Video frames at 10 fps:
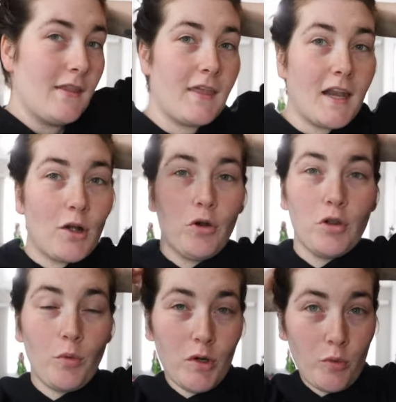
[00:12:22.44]
then I go on
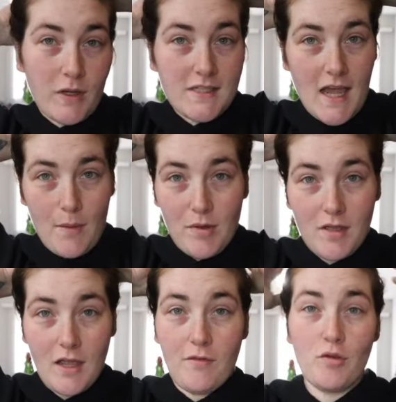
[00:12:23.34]
the Wonder Weeks app.
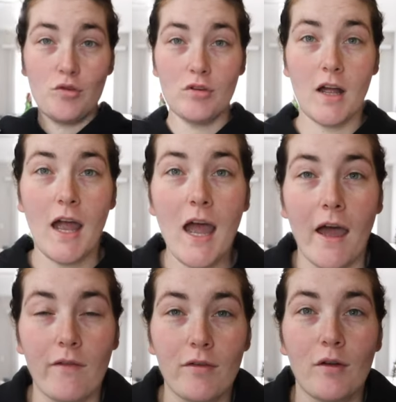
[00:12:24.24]
If you do not
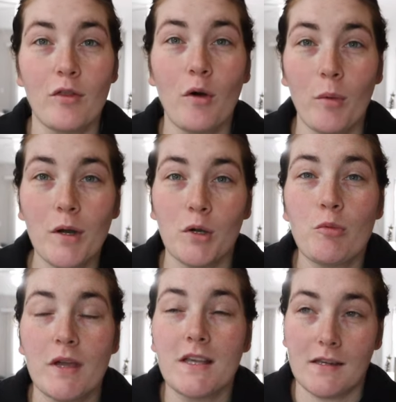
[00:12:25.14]
have the Wonder
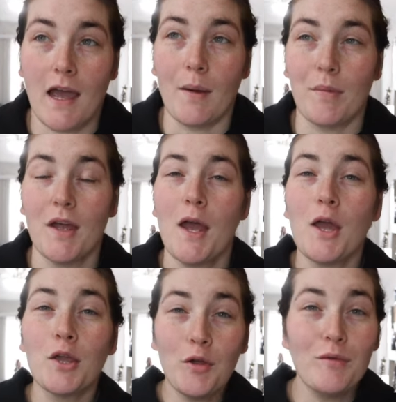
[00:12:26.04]
Weeks app,
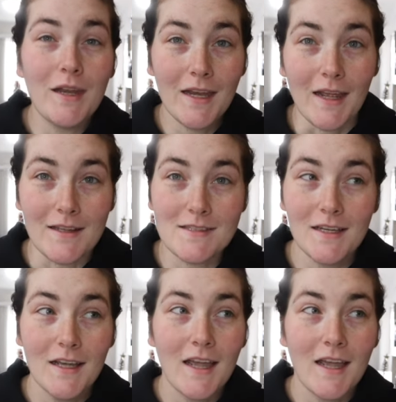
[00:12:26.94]
you need it.